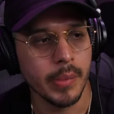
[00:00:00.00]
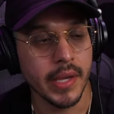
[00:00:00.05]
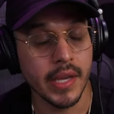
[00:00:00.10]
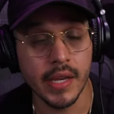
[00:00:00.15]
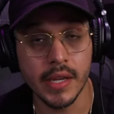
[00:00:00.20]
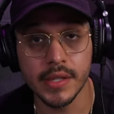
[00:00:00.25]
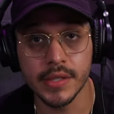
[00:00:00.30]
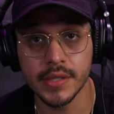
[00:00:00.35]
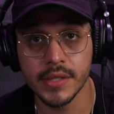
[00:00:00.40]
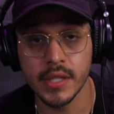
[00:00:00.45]

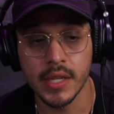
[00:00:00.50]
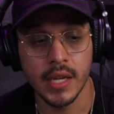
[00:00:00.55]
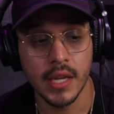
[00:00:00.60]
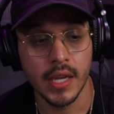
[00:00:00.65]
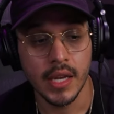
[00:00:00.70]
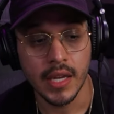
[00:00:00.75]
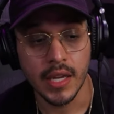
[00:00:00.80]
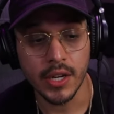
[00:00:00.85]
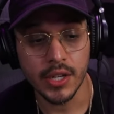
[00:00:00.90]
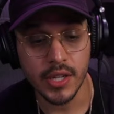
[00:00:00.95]
Because
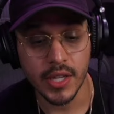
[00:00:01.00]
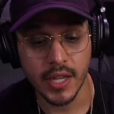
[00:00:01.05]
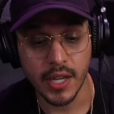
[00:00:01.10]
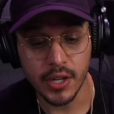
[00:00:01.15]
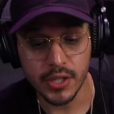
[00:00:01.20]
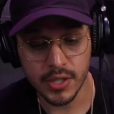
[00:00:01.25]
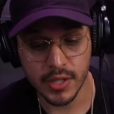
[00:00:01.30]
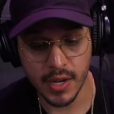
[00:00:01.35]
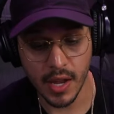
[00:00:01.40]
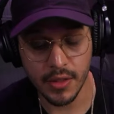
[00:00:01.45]

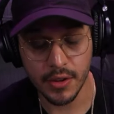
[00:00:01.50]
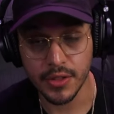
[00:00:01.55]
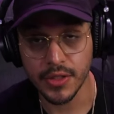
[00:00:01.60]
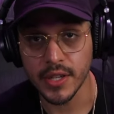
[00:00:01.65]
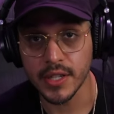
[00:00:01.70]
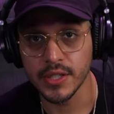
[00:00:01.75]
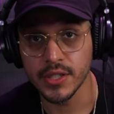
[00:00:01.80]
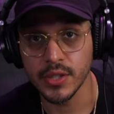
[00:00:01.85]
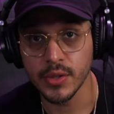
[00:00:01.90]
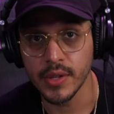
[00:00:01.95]
here's another
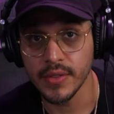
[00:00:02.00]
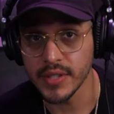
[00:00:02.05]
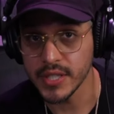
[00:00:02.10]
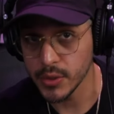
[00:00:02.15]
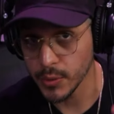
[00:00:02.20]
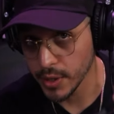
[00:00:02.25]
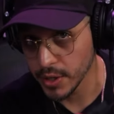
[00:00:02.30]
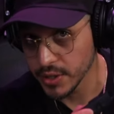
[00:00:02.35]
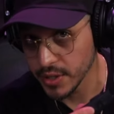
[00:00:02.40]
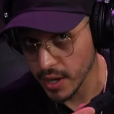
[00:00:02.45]
thing too. This
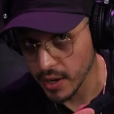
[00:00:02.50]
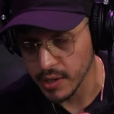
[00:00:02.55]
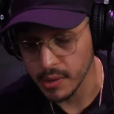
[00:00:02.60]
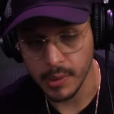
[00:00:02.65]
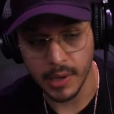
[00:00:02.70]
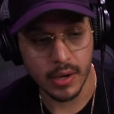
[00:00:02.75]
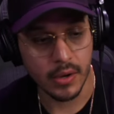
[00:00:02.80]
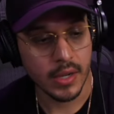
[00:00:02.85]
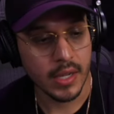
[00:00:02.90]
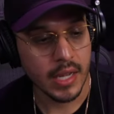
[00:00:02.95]
is what you're talking
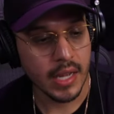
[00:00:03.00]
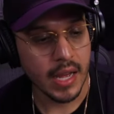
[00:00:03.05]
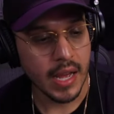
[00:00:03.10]
about.